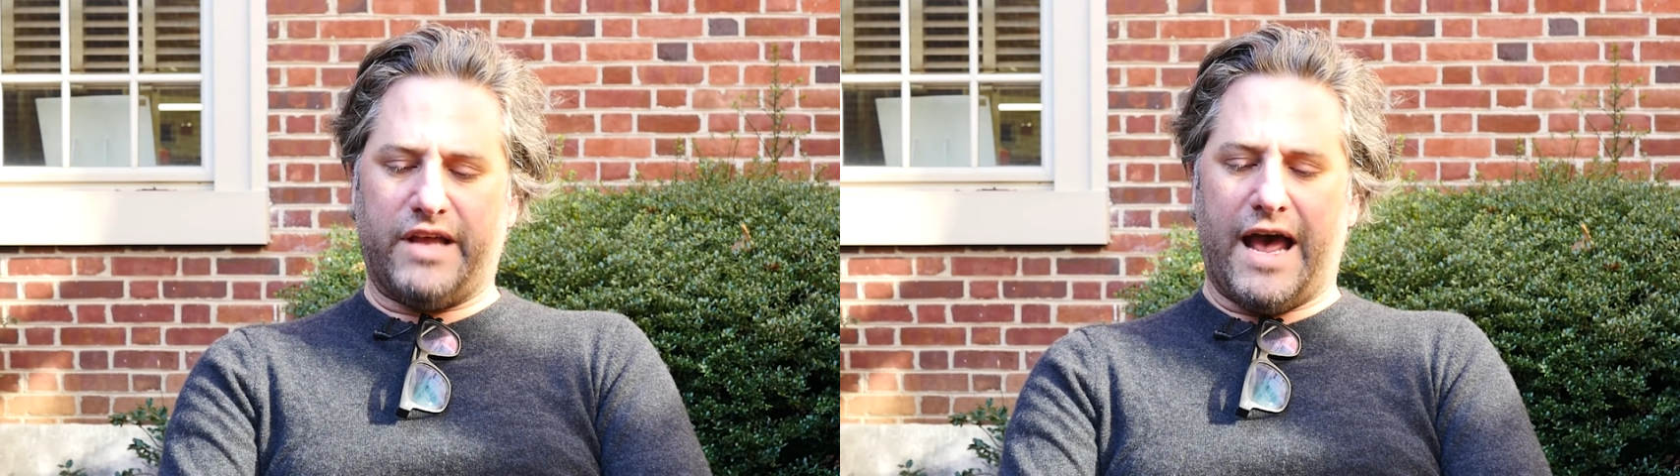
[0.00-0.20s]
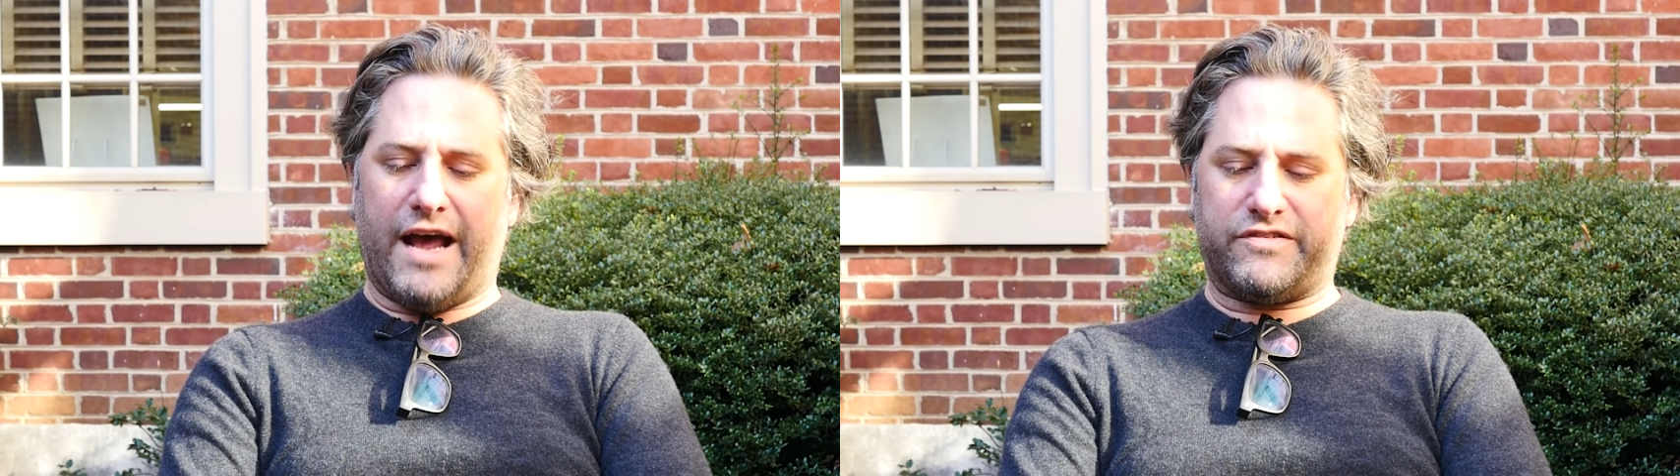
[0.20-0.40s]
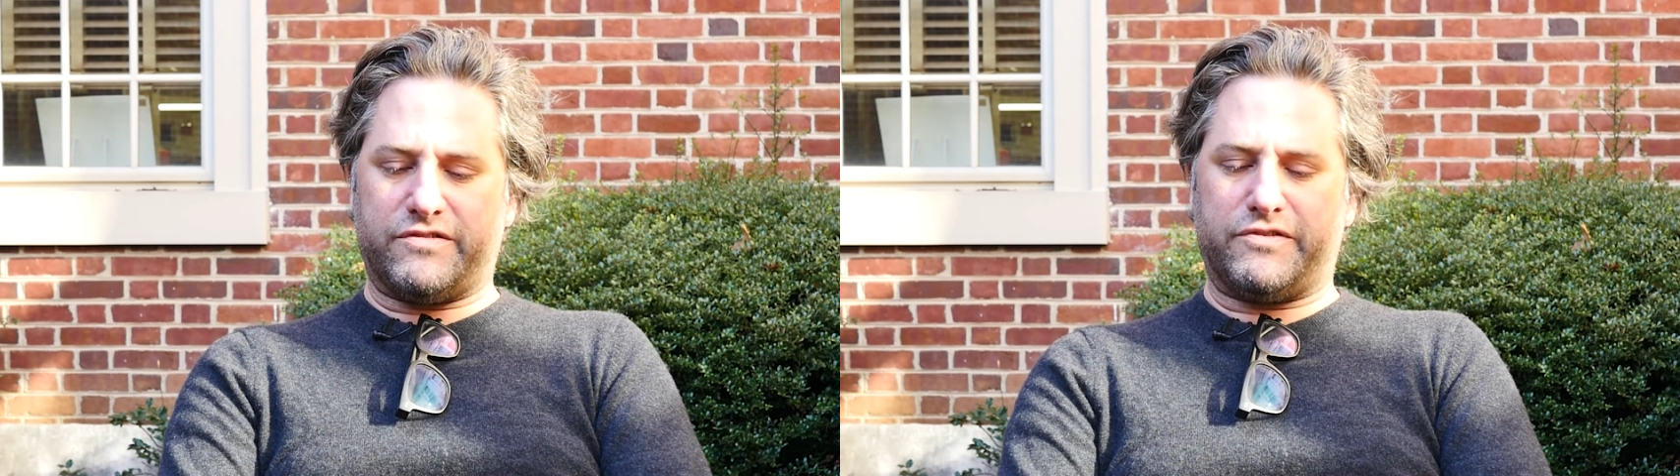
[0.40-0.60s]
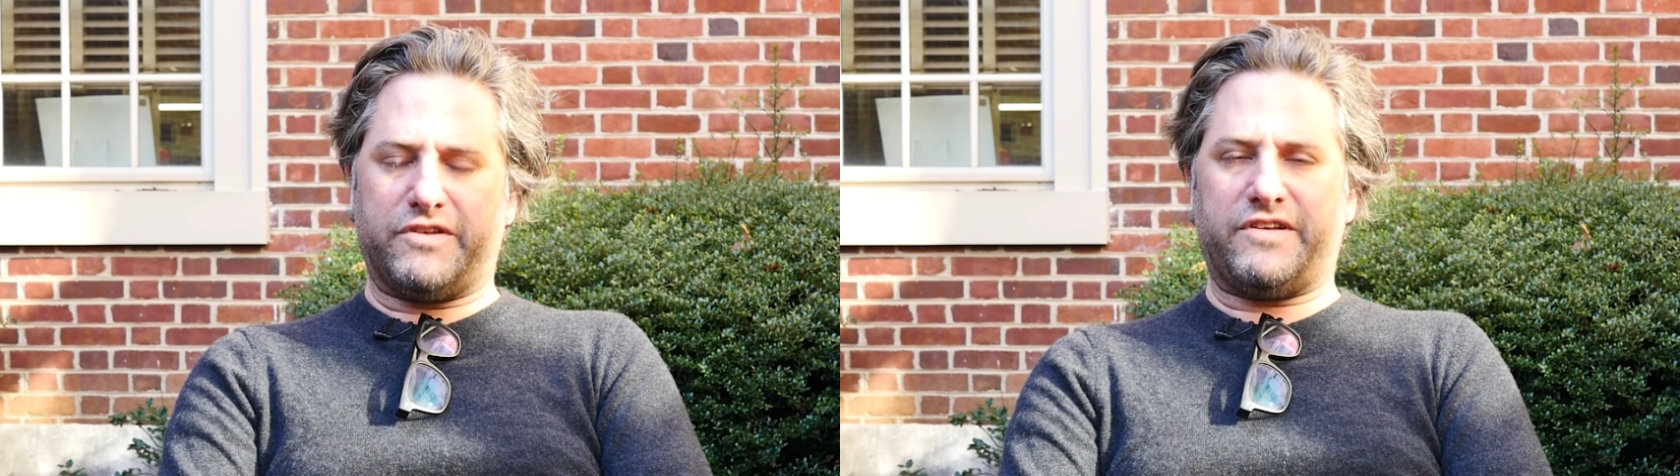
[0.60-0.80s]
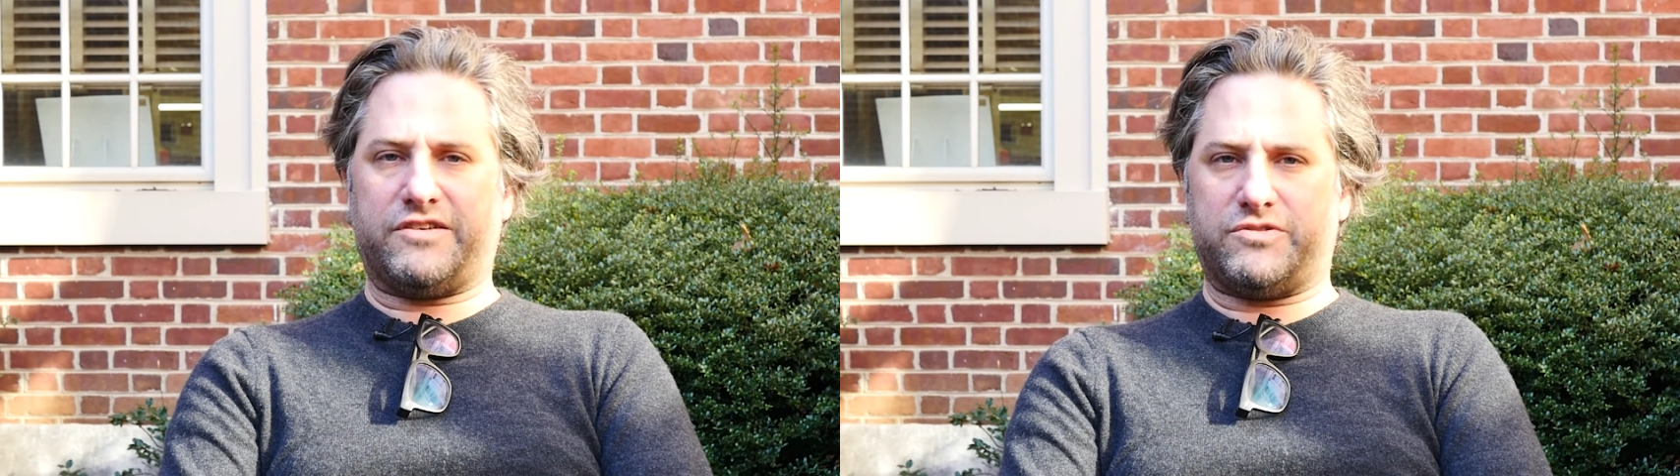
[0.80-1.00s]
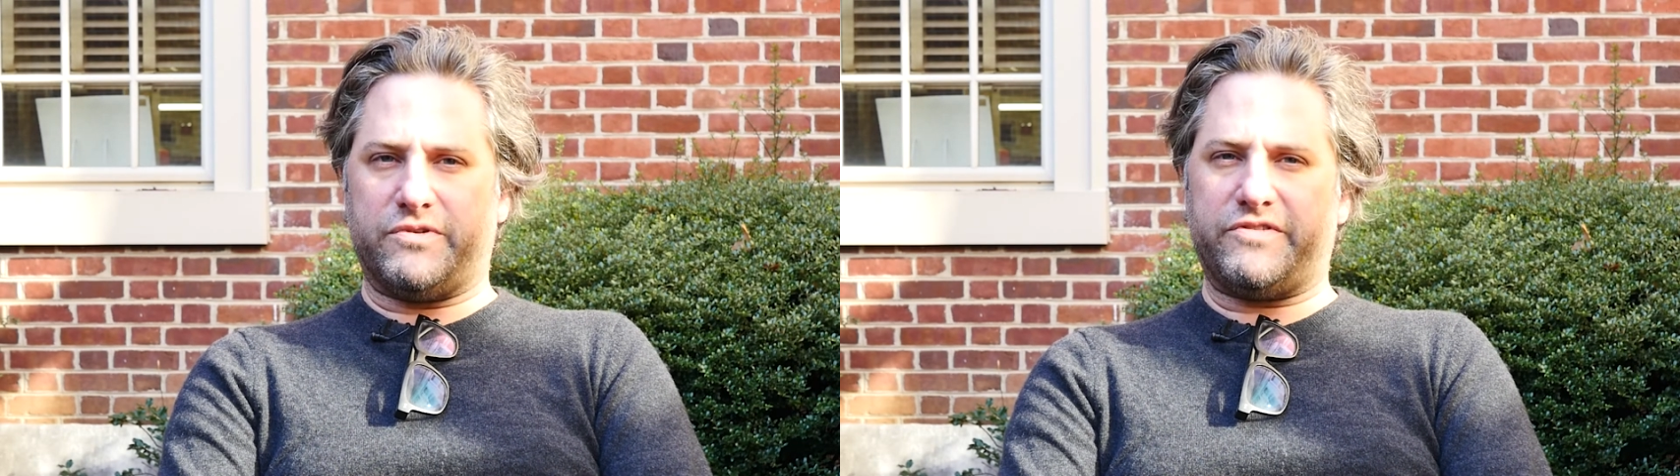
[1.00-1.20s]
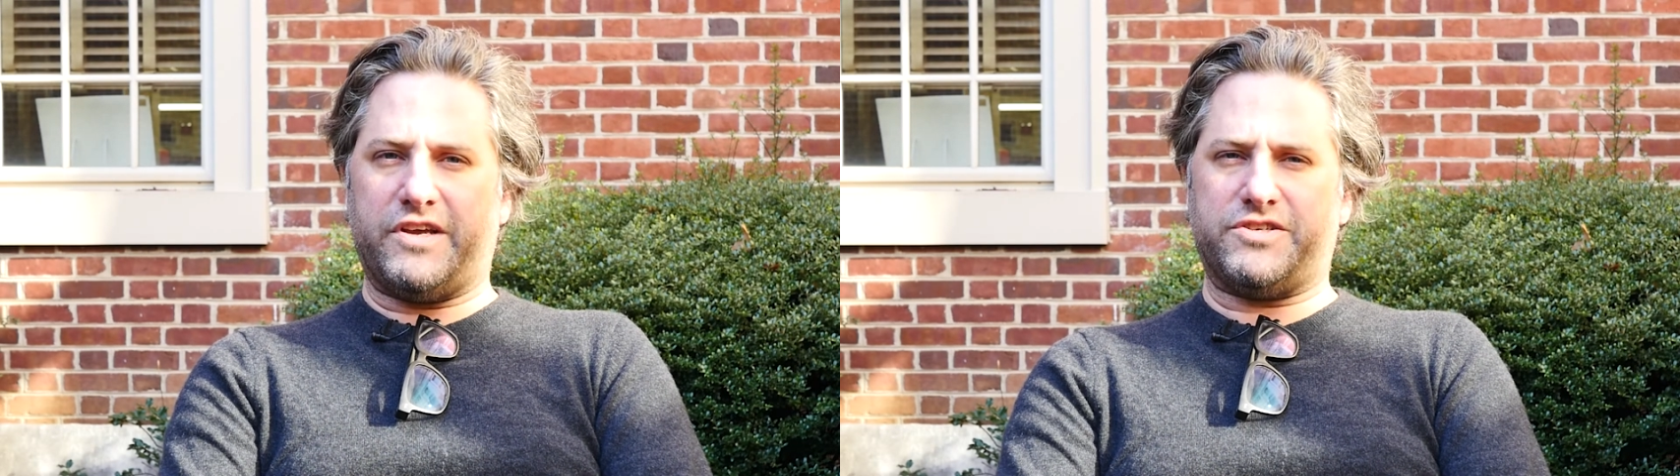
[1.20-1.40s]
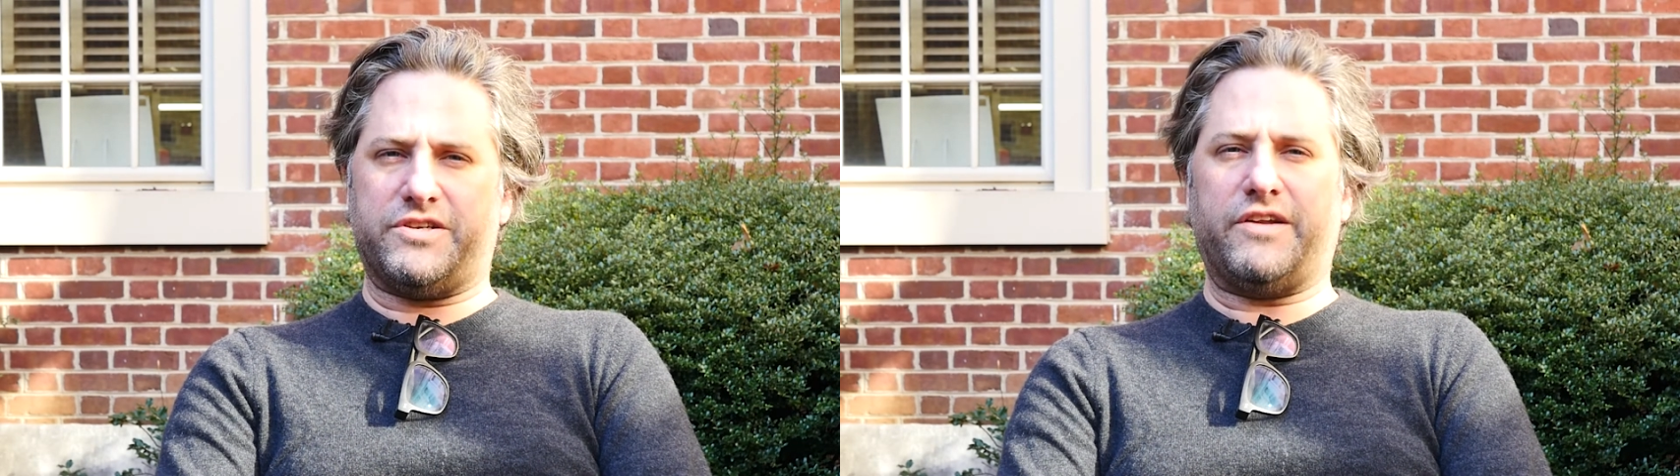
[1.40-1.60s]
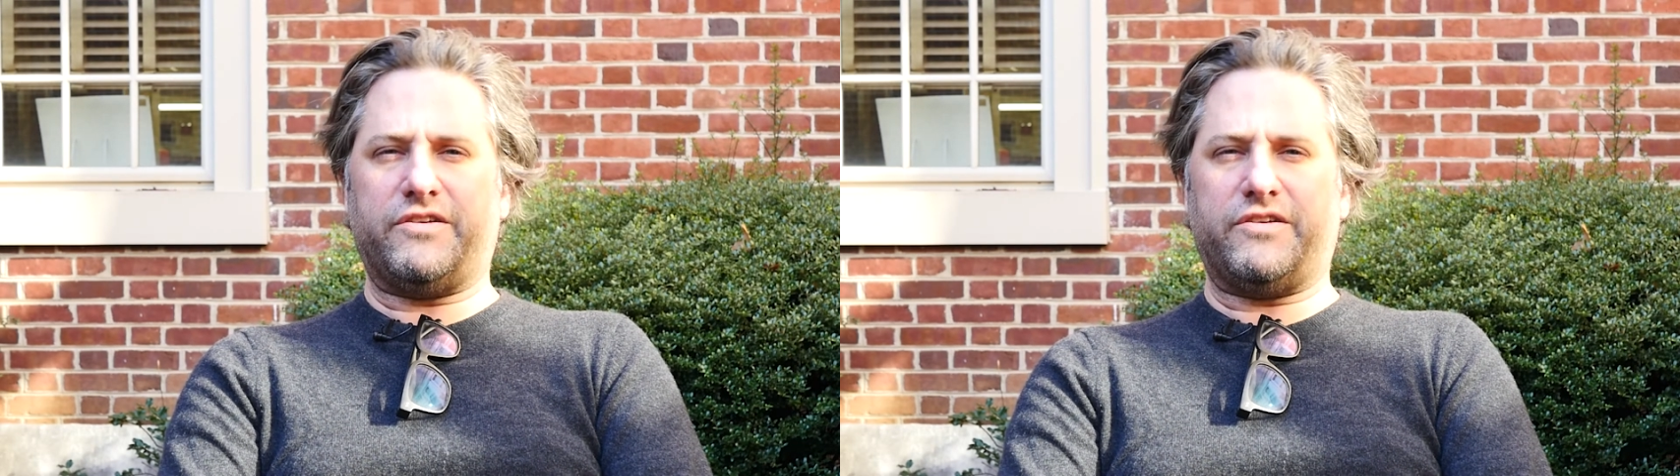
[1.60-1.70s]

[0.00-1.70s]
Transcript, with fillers: acts of contextualization and